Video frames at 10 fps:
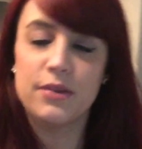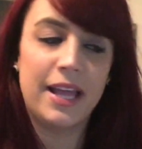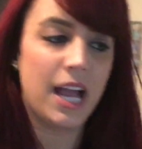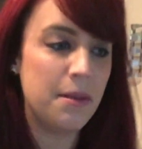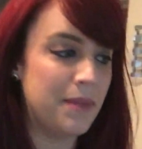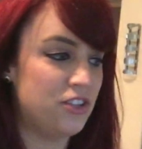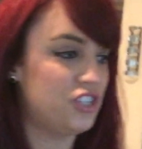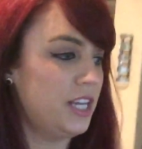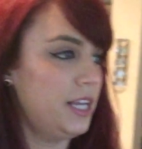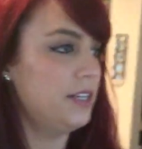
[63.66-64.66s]
so like I
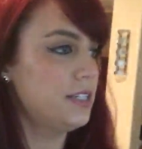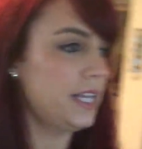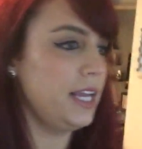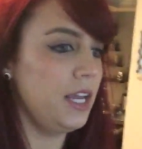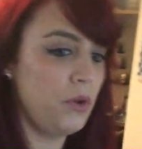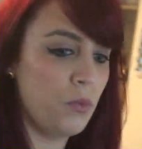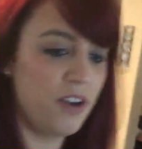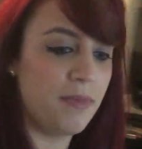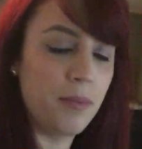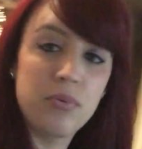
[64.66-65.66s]
mentioned in
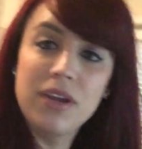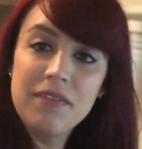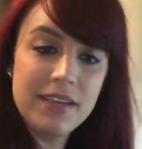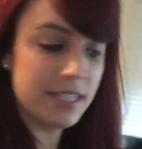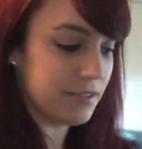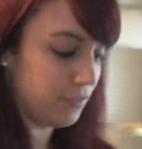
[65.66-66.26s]
one of my previous